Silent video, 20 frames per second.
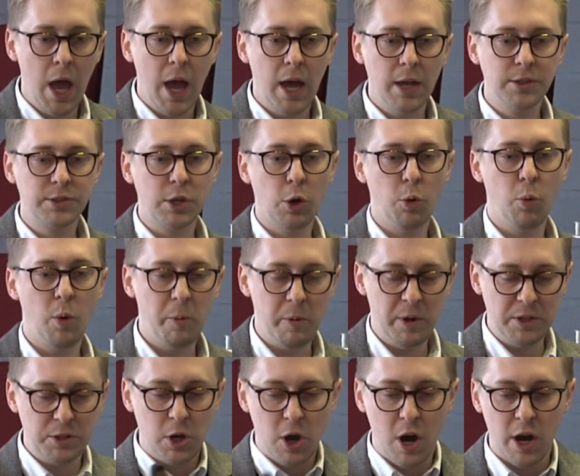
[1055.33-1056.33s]
And so when
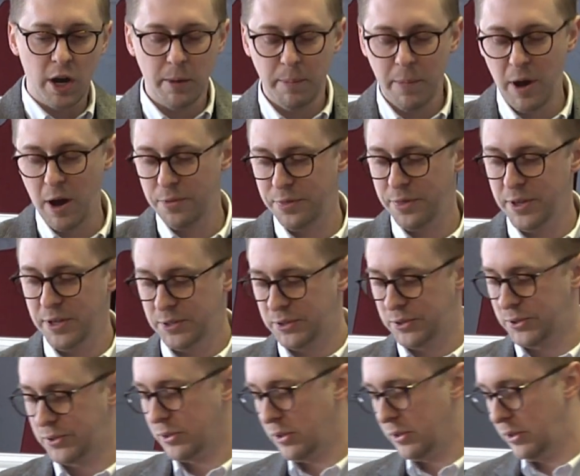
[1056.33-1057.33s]
we talk about
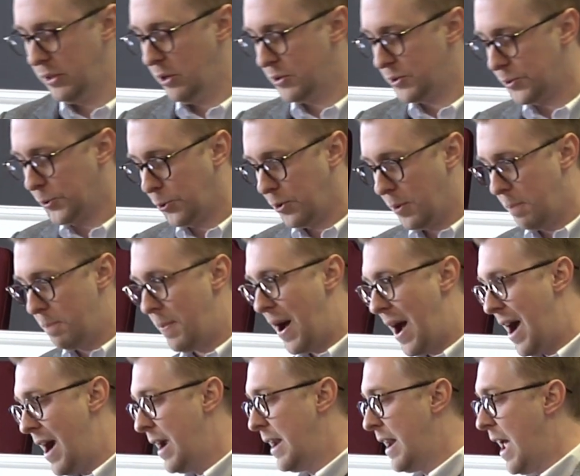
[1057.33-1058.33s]
this sort of
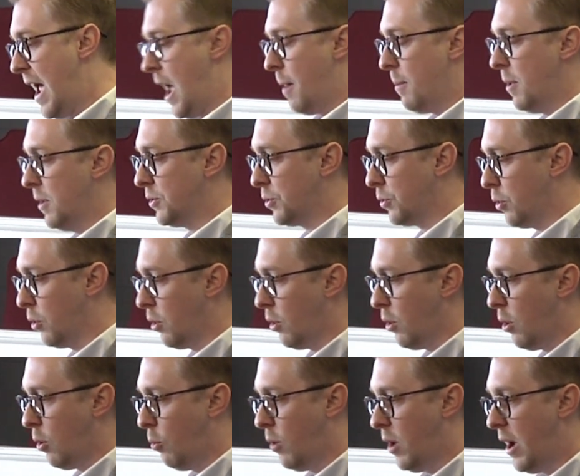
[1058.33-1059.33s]
buying habits
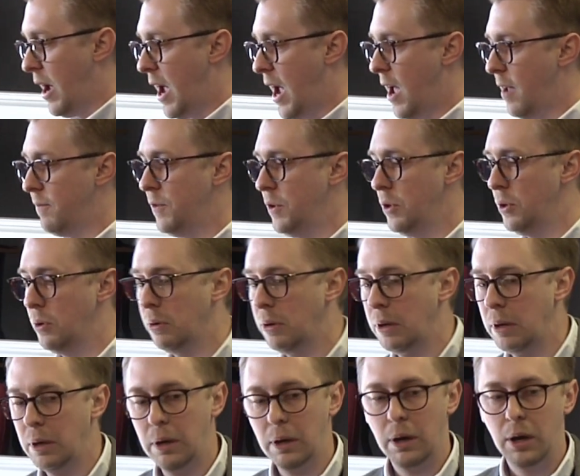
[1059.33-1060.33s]
or what have you,
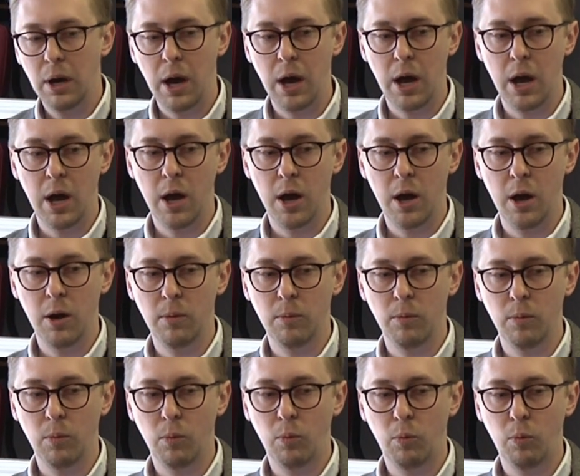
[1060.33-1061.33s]

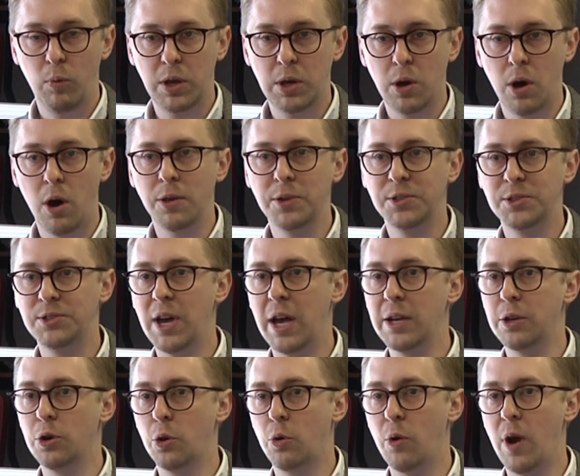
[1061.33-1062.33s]
we call this
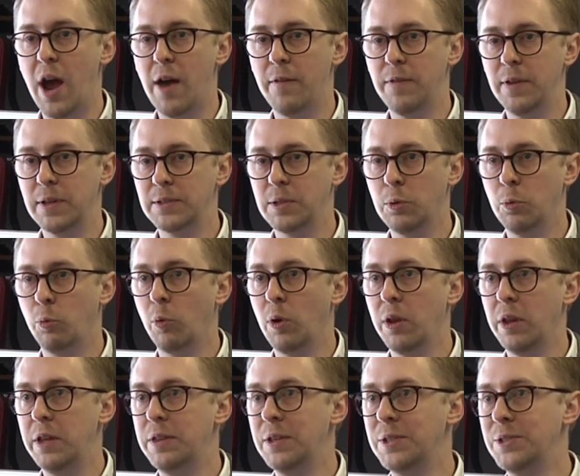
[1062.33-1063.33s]
psychographics, and
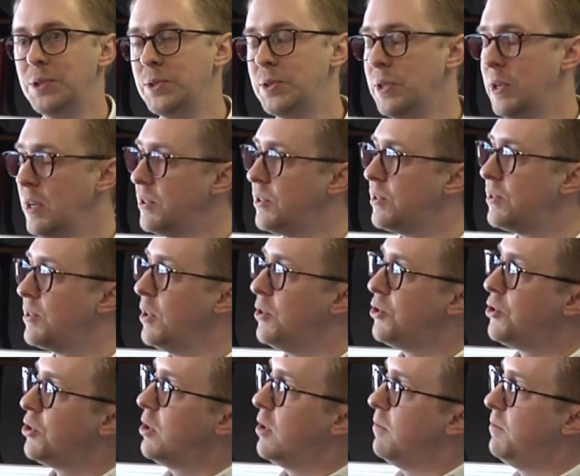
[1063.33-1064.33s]
really this is an
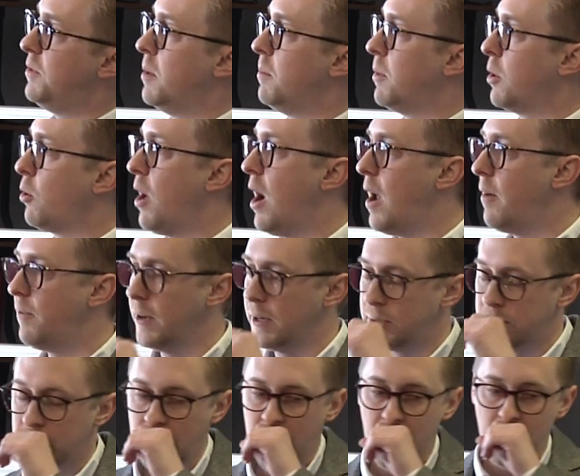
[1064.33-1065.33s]
extension of
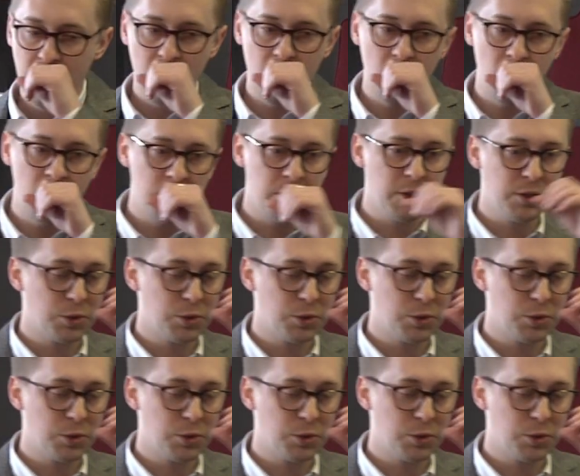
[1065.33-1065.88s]
demographics, the